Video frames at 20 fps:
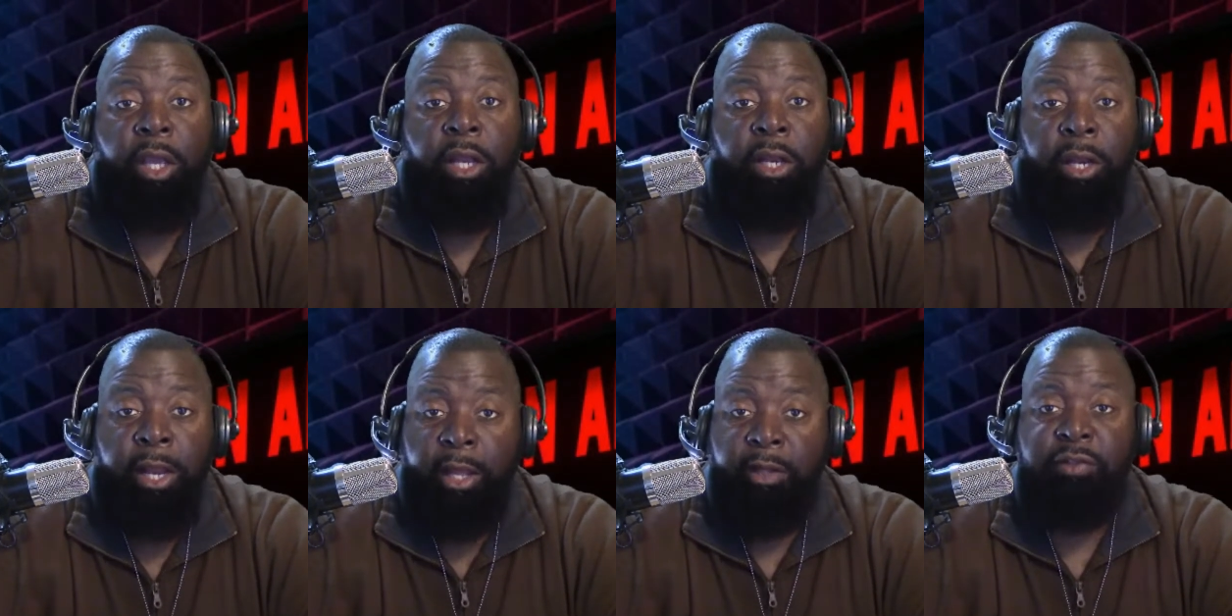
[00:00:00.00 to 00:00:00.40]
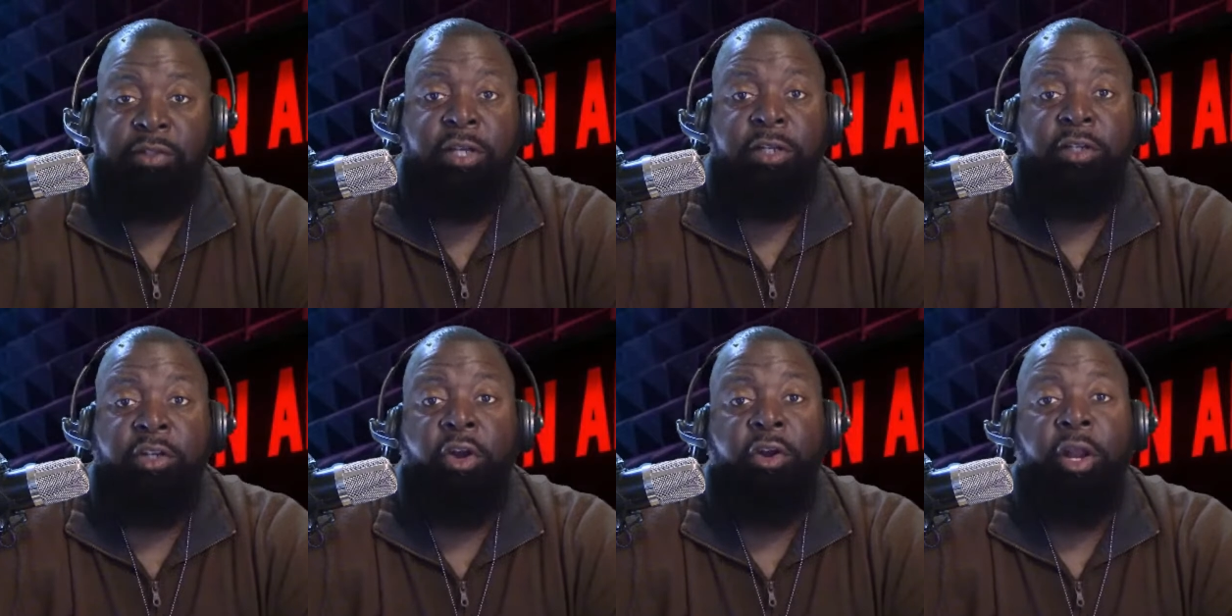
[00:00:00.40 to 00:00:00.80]
And they'll
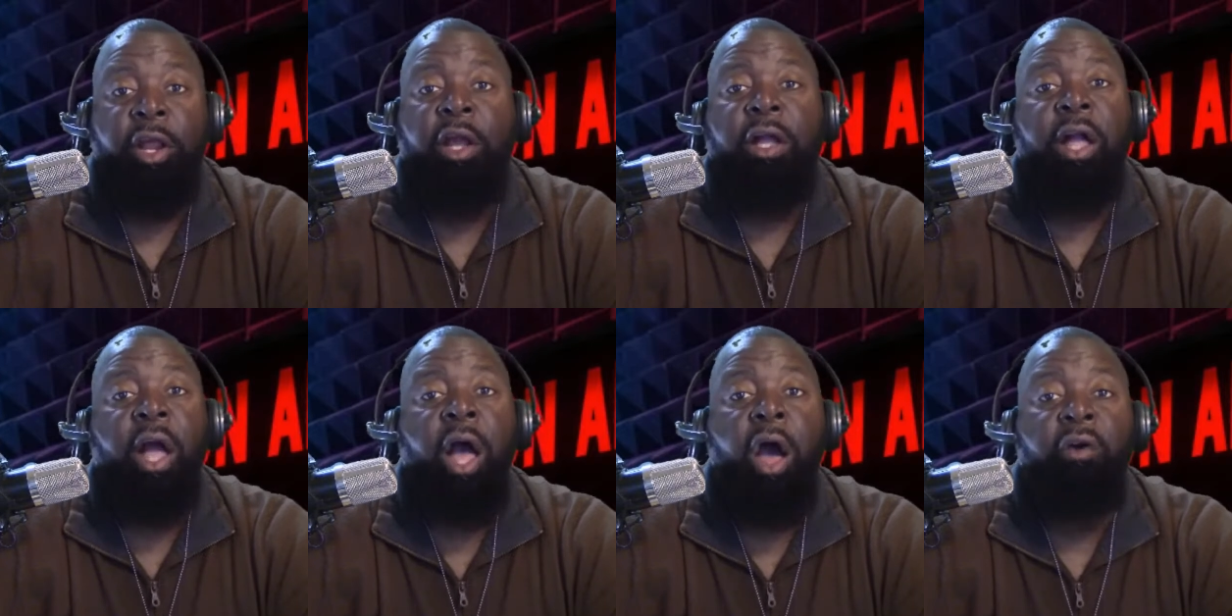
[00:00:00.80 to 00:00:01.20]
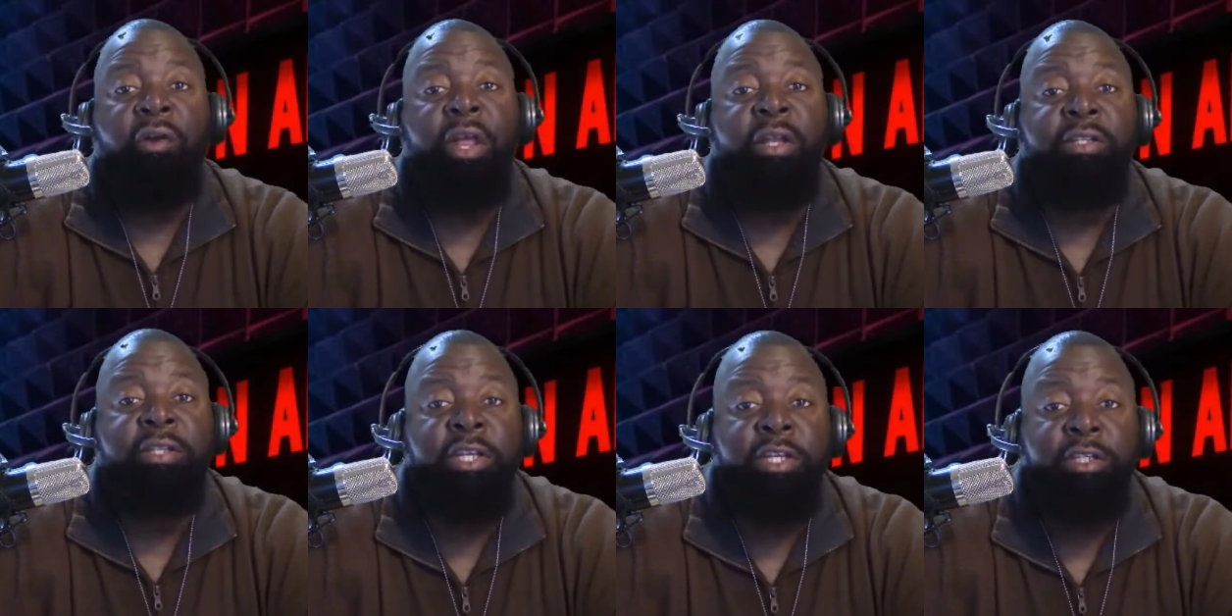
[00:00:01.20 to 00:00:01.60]
sit there and they'll call
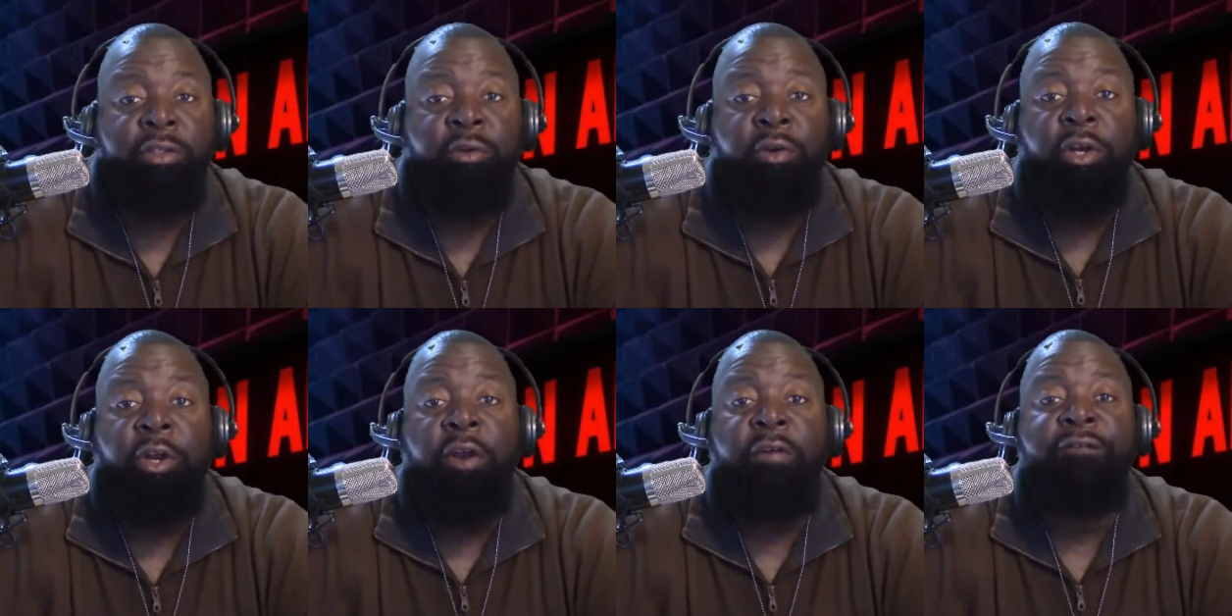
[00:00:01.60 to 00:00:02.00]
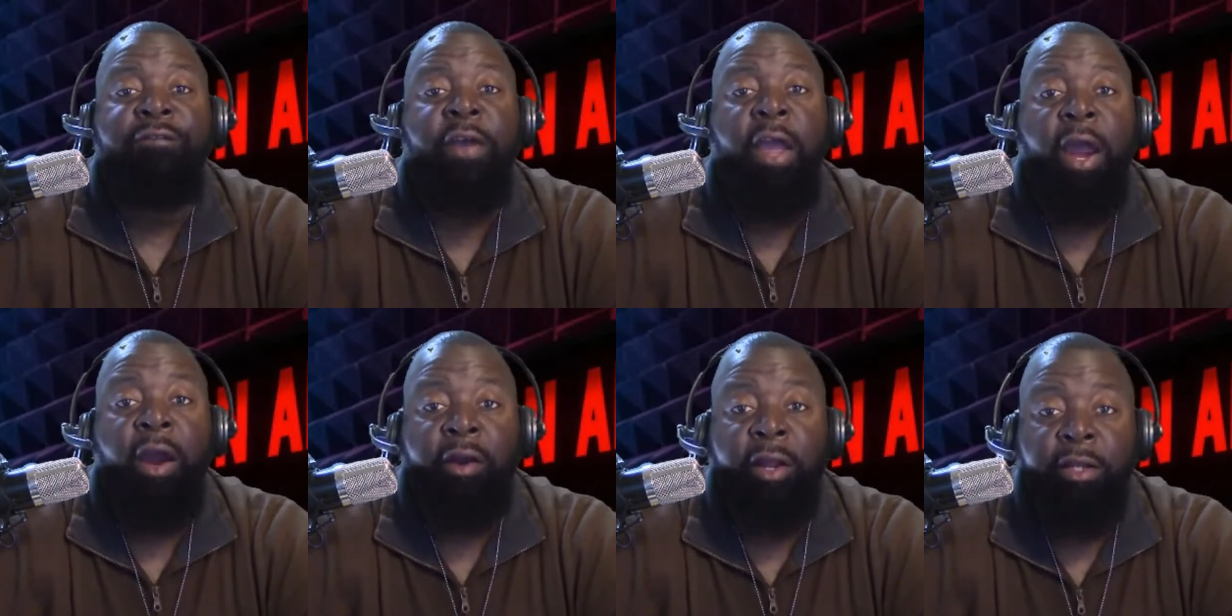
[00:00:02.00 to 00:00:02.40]
that teacher and they'll
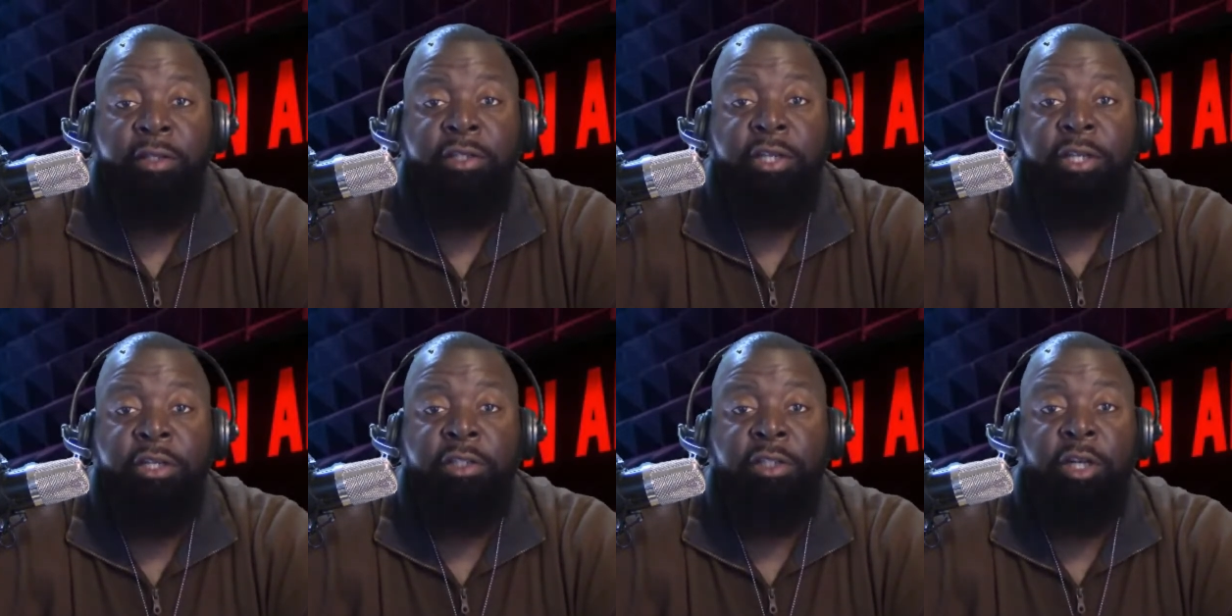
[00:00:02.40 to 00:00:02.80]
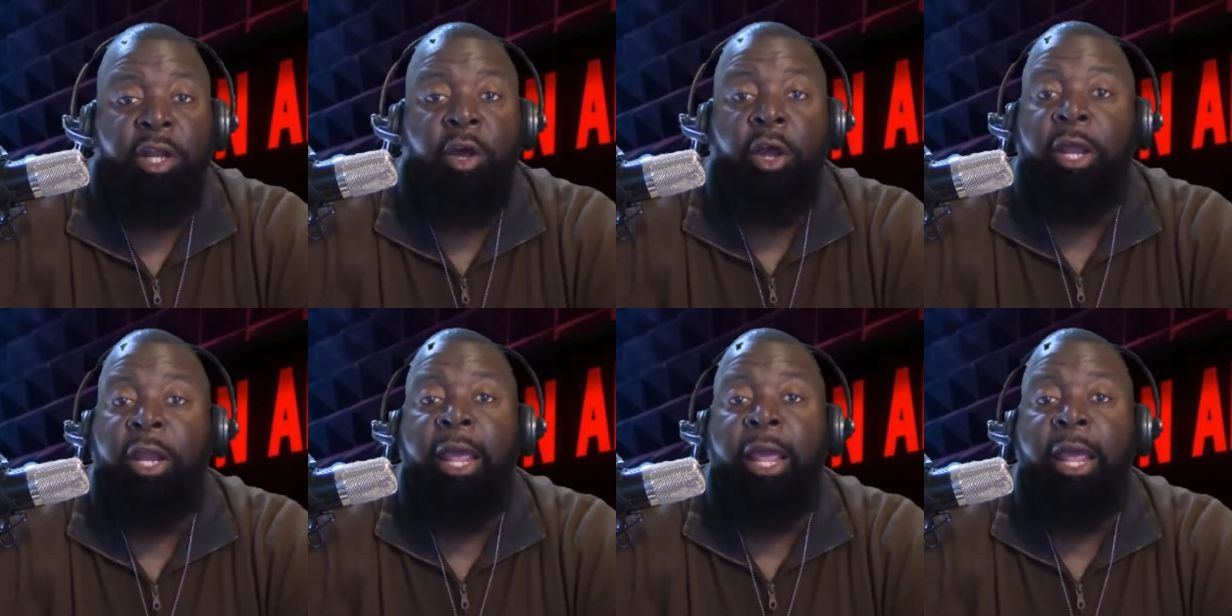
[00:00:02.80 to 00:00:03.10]
fire that teacher now